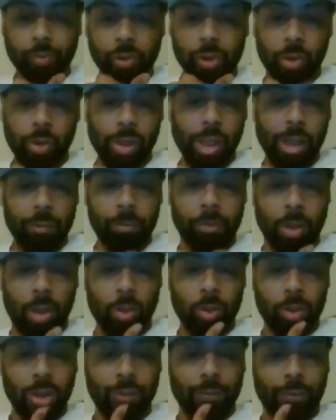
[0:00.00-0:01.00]
So you have
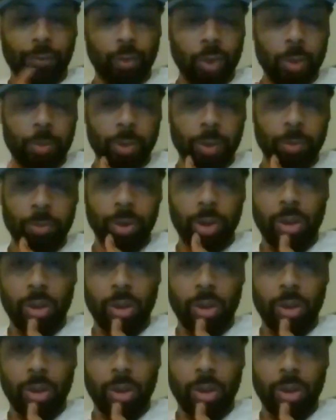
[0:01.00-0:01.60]
Bulk and Freeman